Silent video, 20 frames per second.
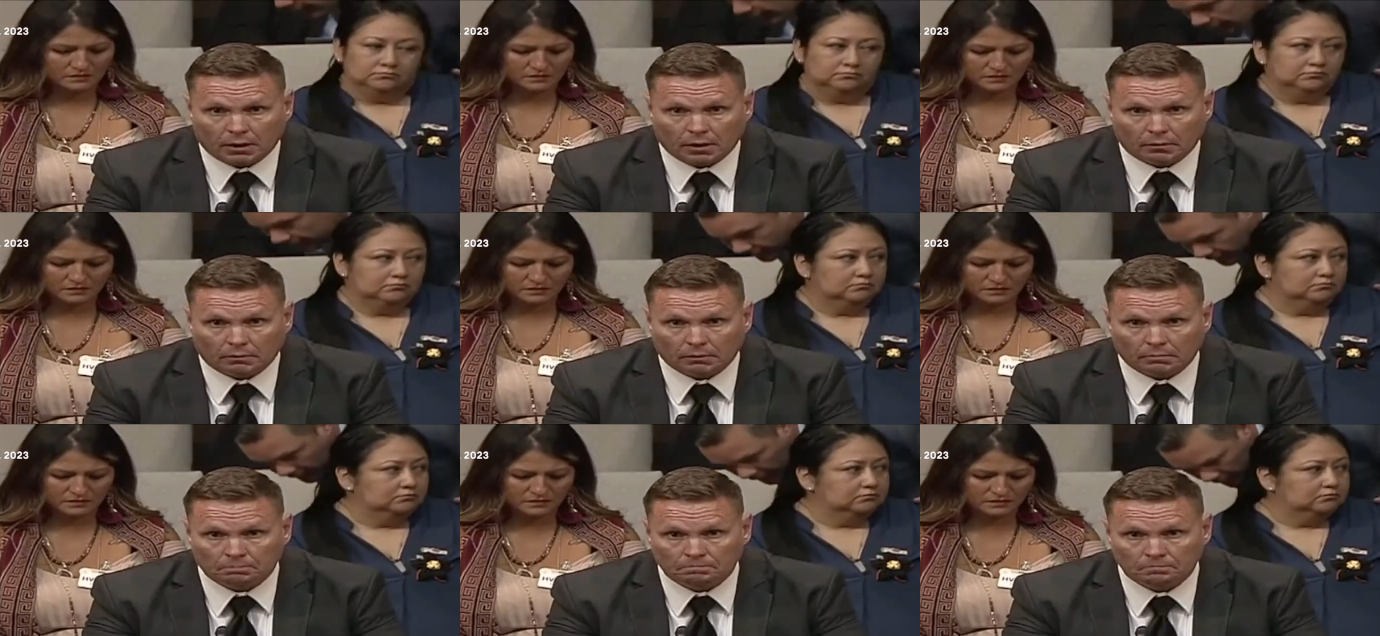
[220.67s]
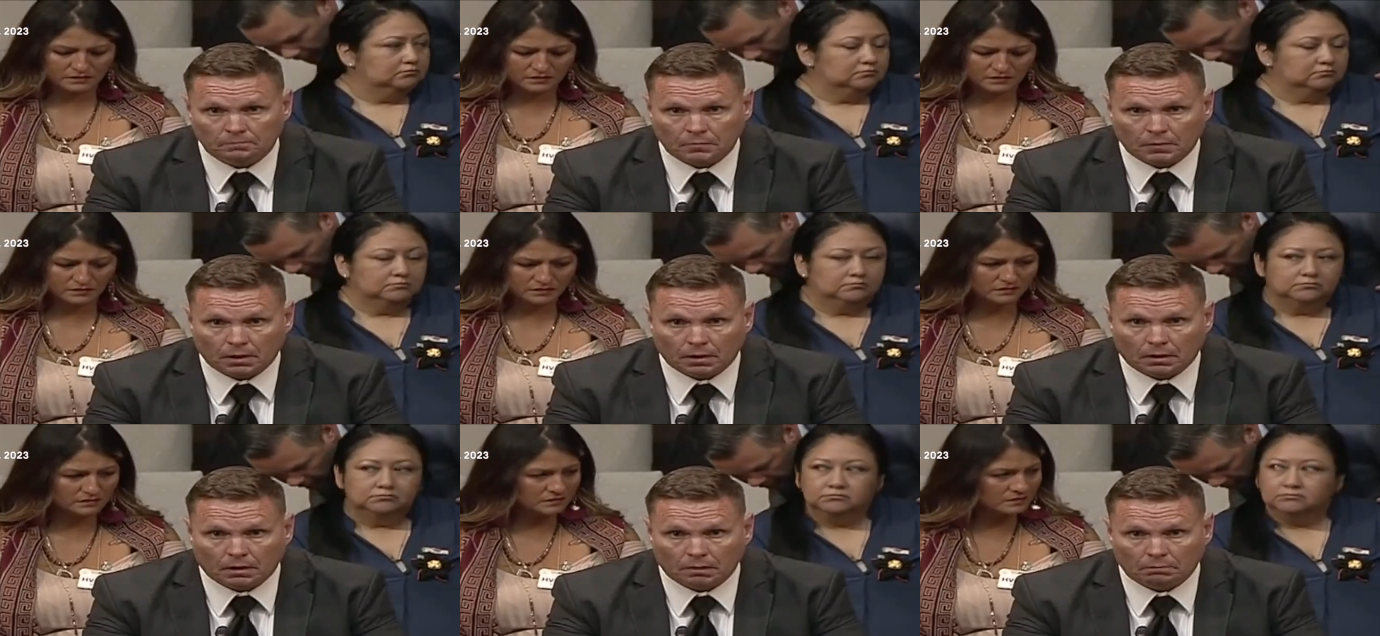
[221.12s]
Speaker 1: Bagram.
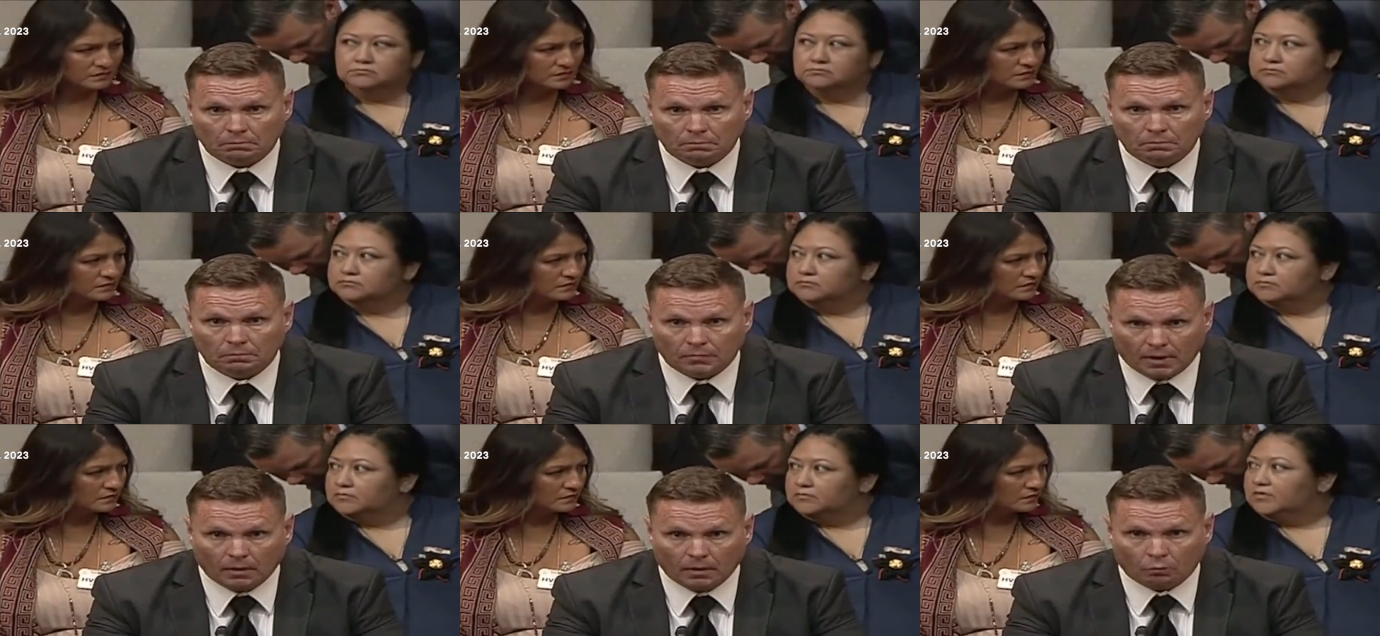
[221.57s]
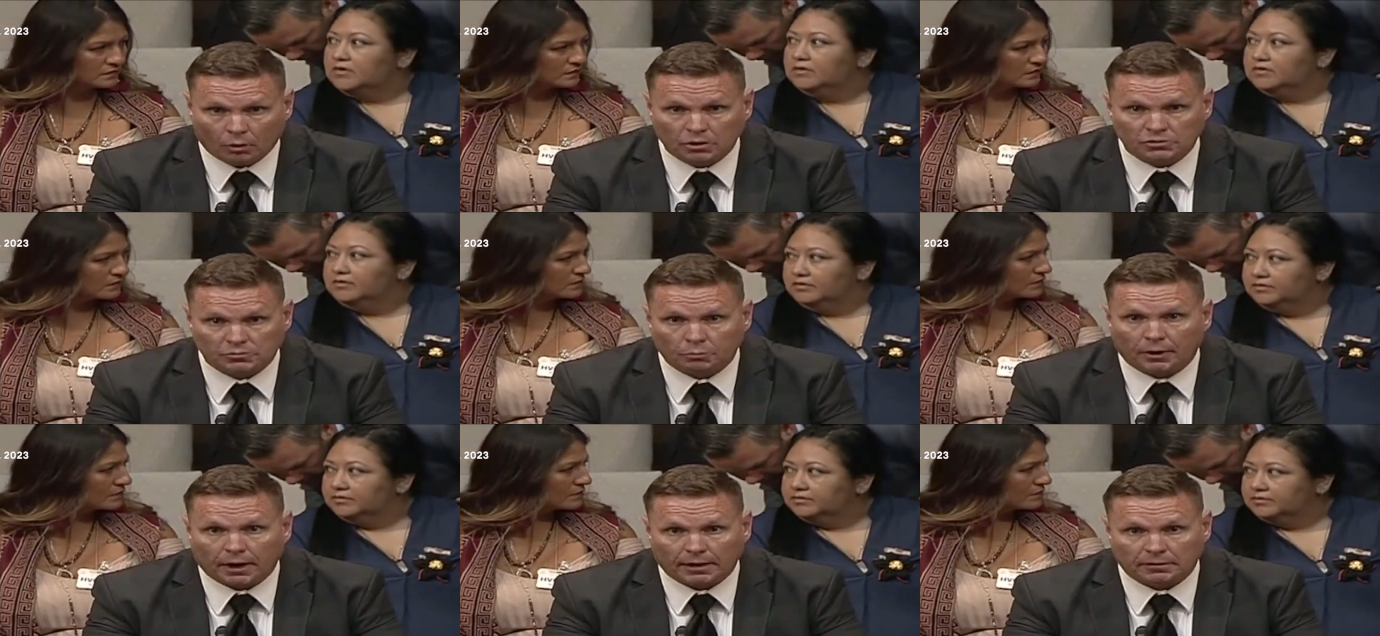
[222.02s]
Um, that
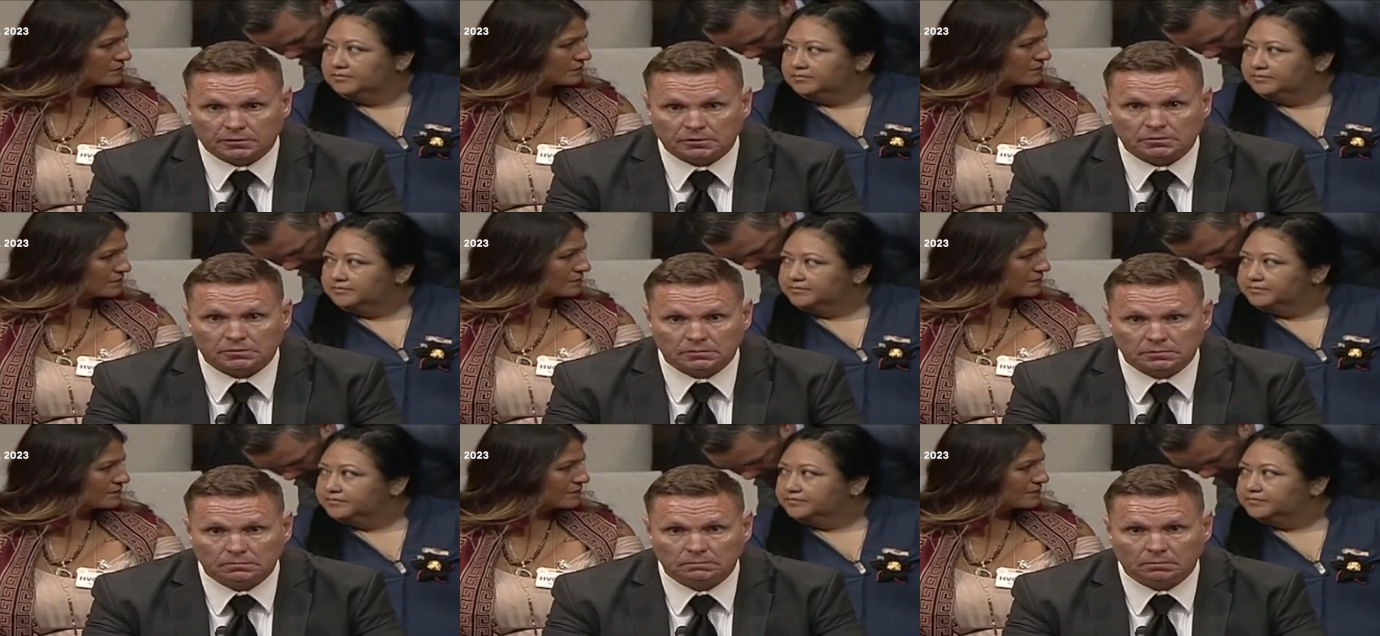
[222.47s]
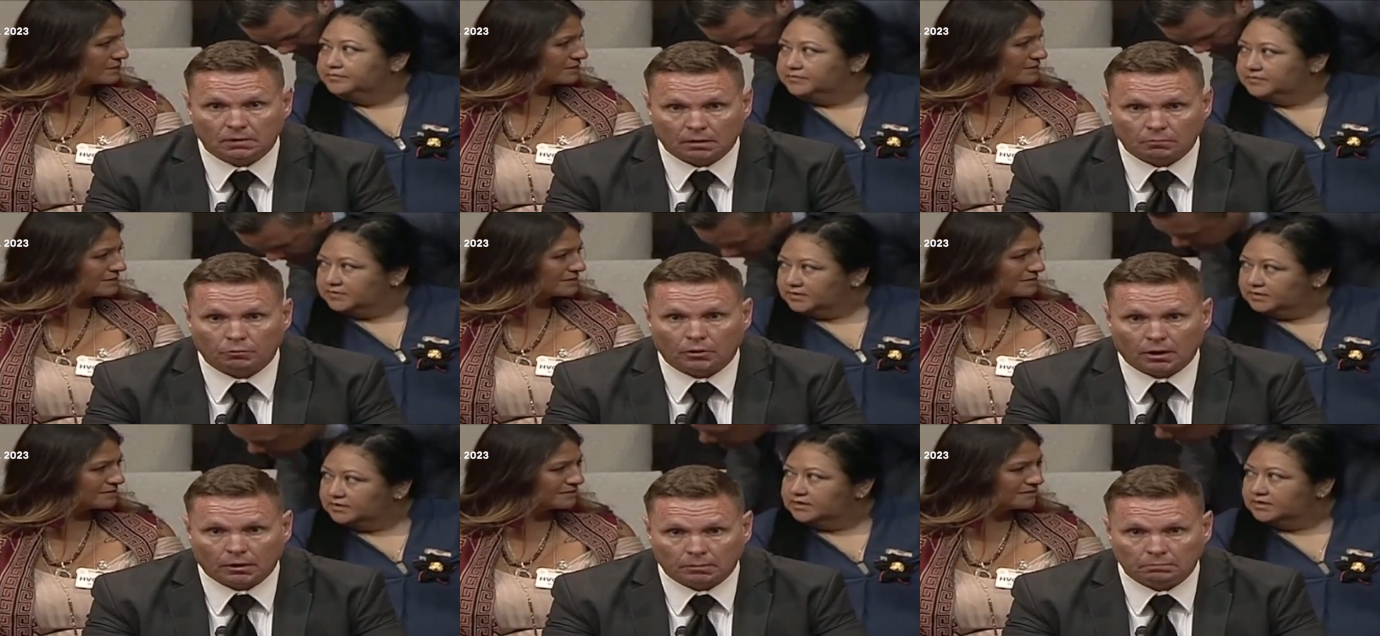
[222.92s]
was practiced okay. on
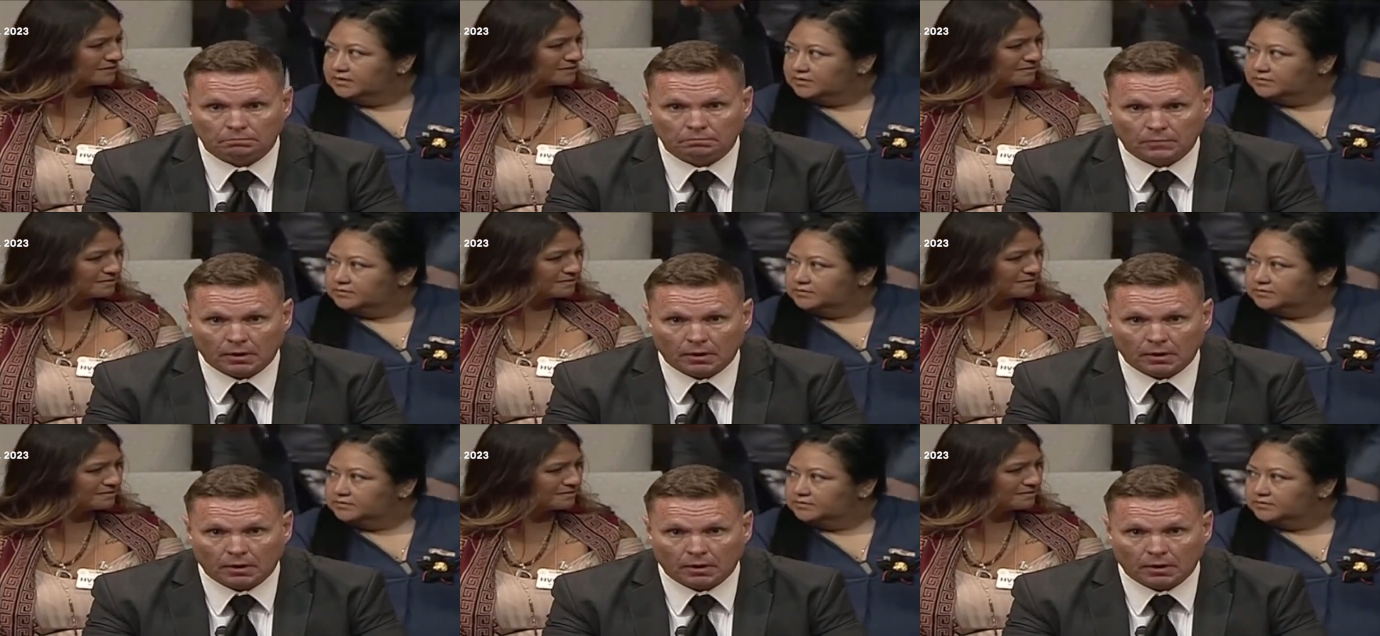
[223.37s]
Bagram.